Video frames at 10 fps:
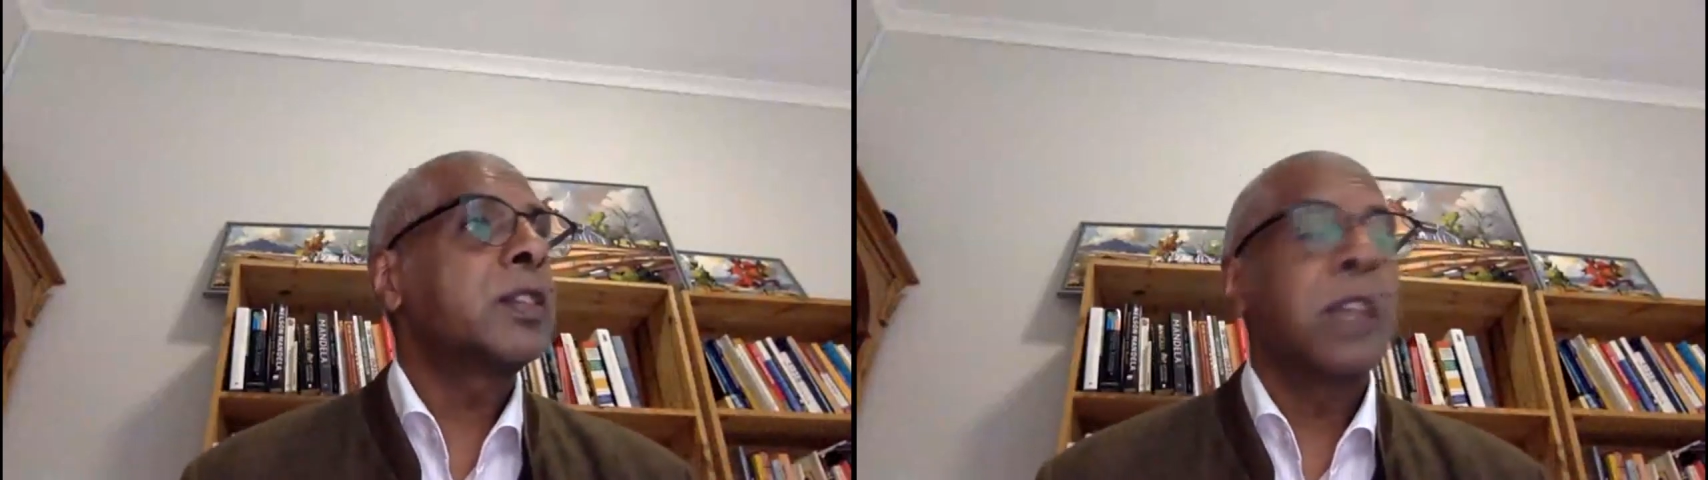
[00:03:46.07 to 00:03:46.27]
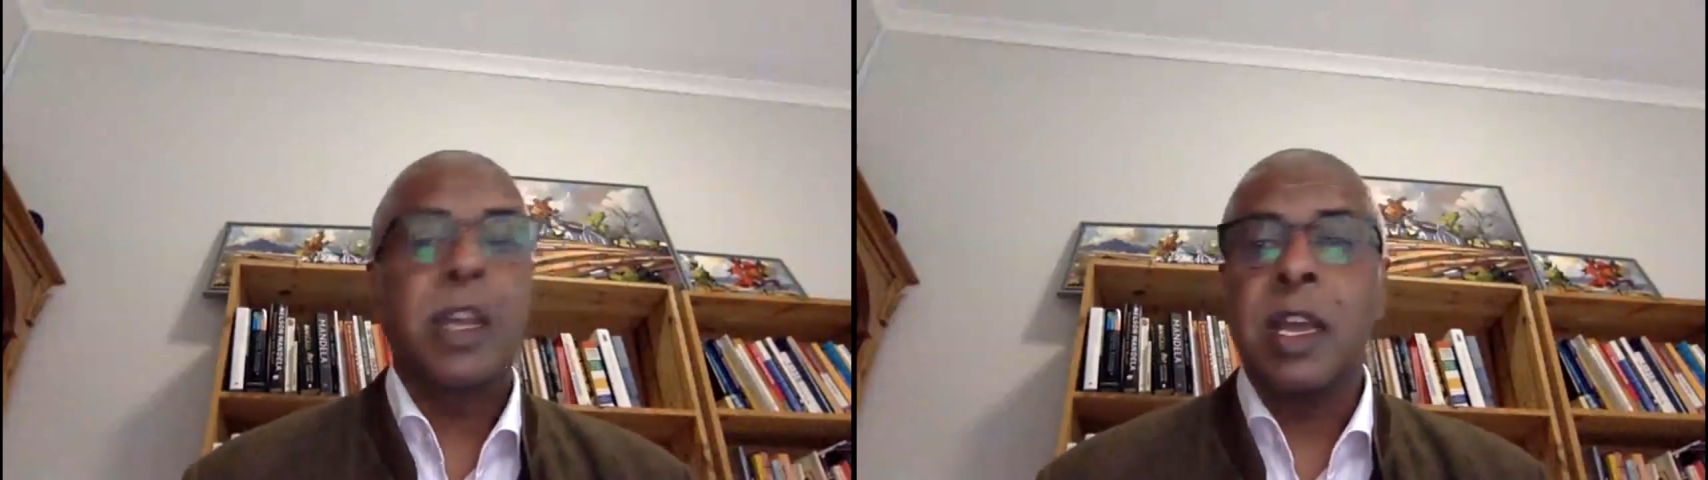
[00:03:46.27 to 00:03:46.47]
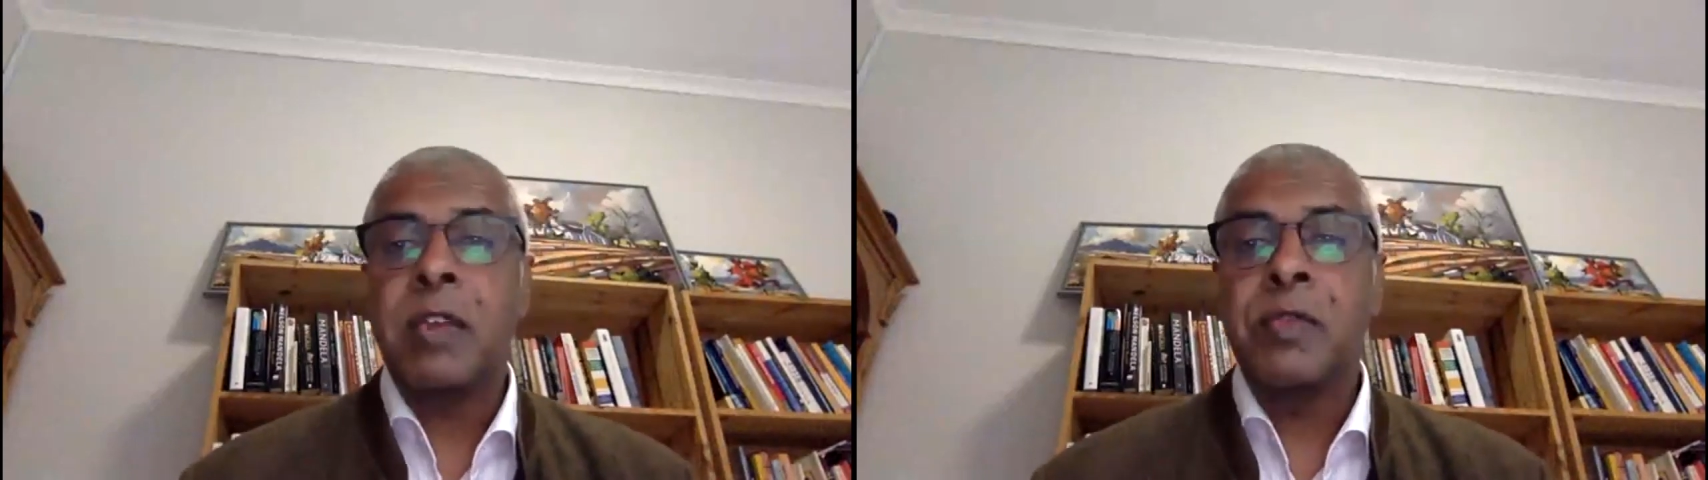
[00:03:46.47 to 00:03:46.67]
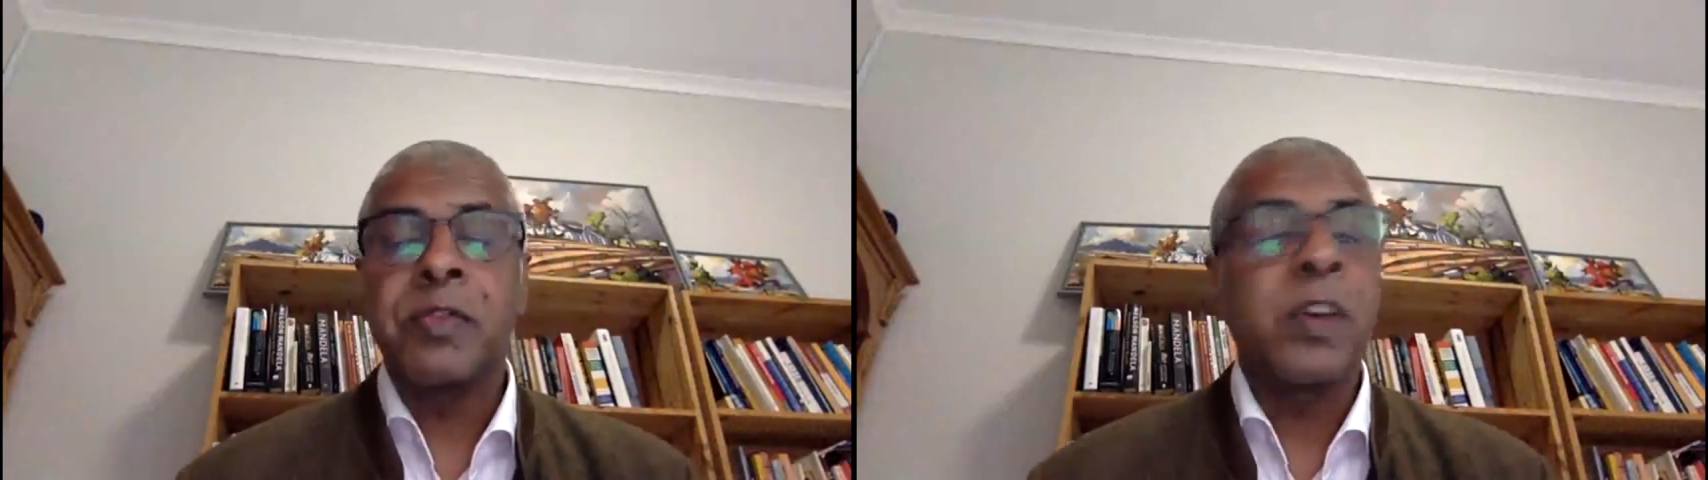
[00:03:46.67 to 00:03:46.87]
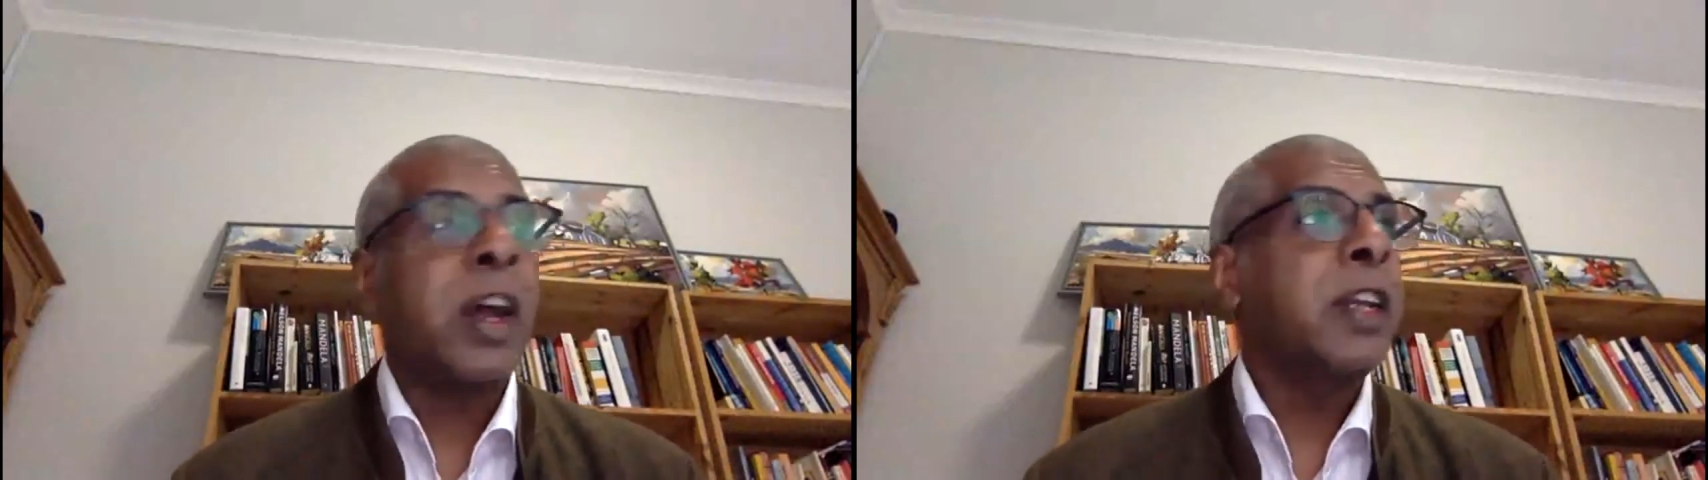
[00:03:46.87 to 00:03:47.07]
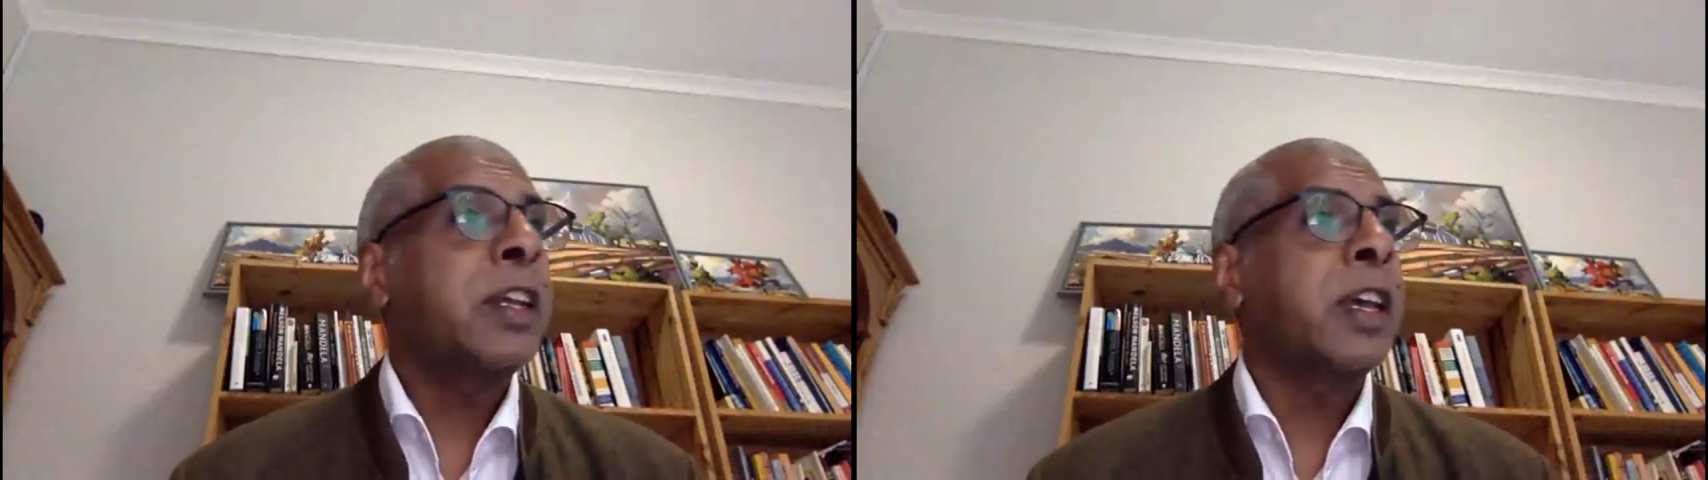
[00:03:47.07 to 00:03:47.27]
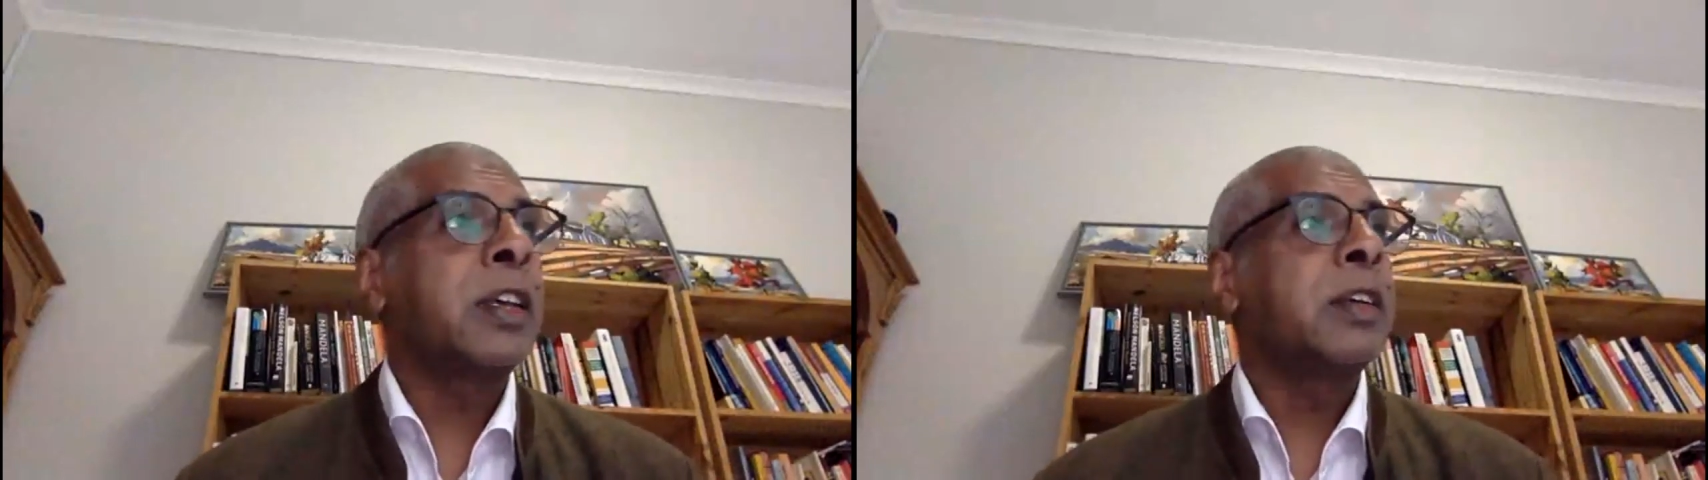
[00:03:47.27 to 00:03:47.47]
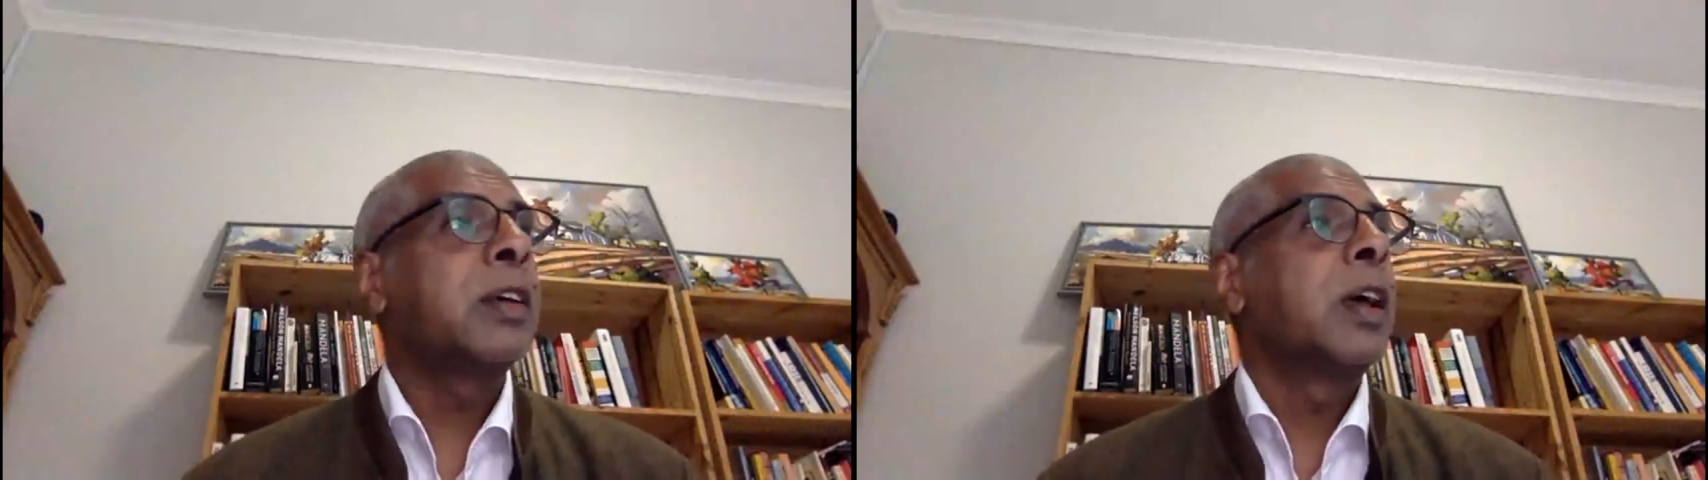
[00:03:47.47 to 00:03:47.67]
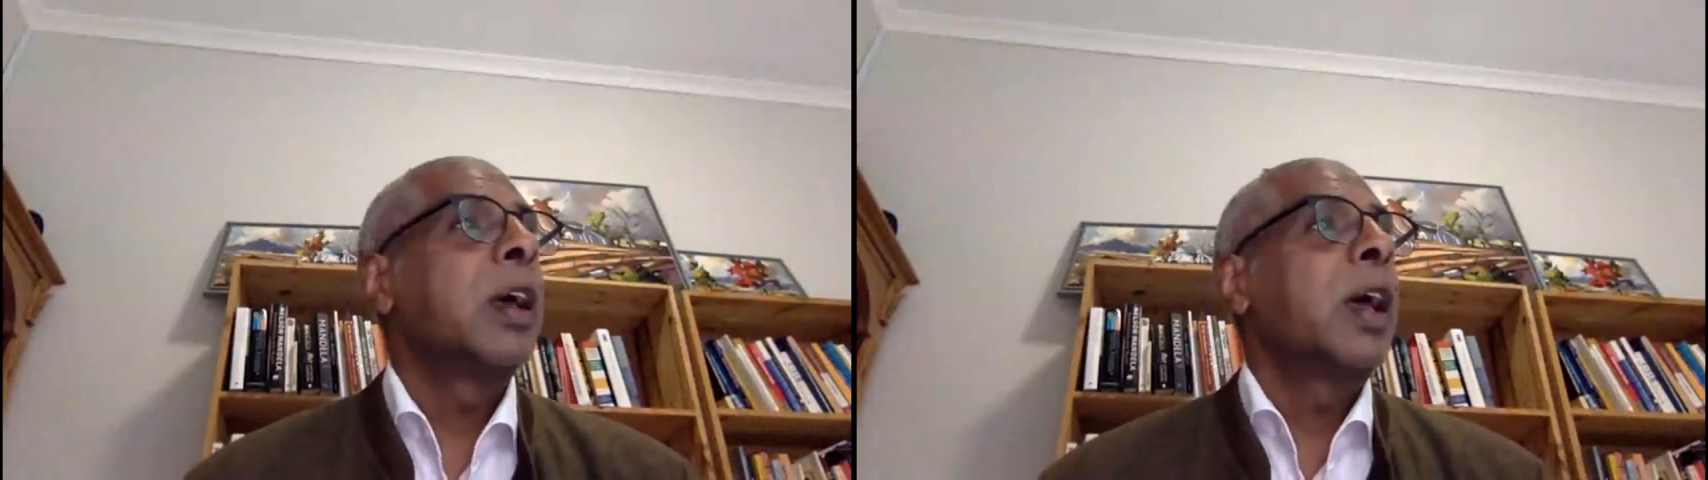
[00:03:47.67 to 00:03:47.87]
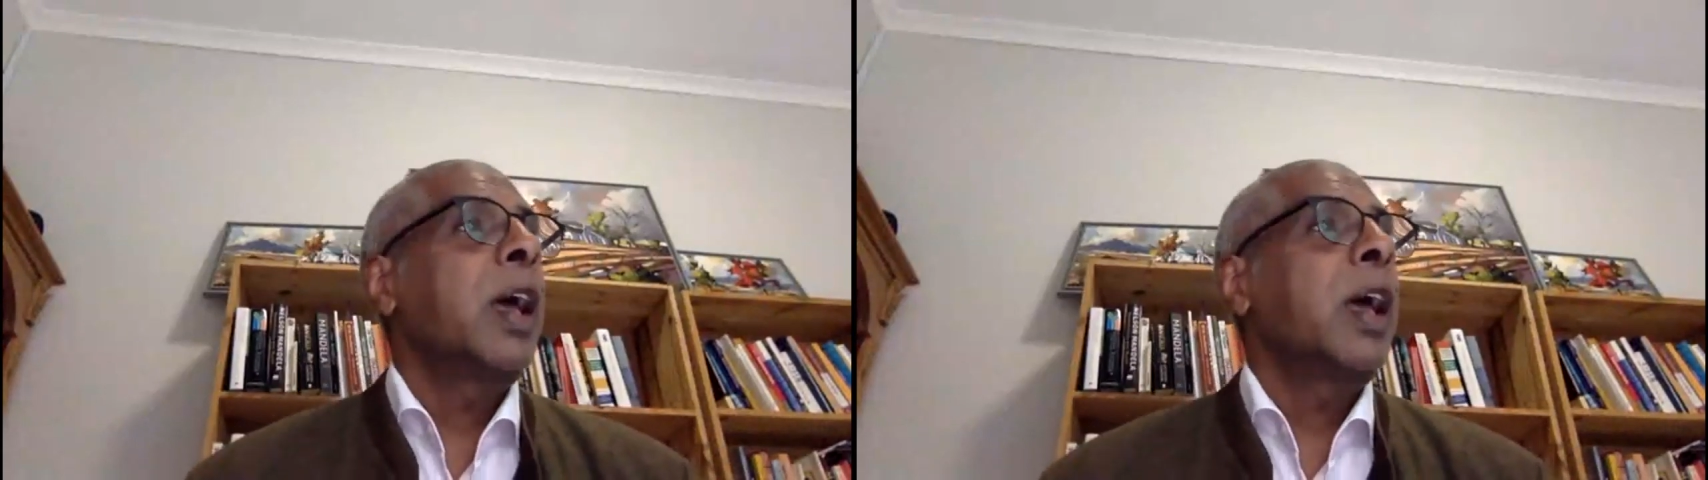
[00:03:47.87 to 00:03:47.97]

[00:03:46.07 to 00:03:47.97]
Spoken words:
Thursday, and Friday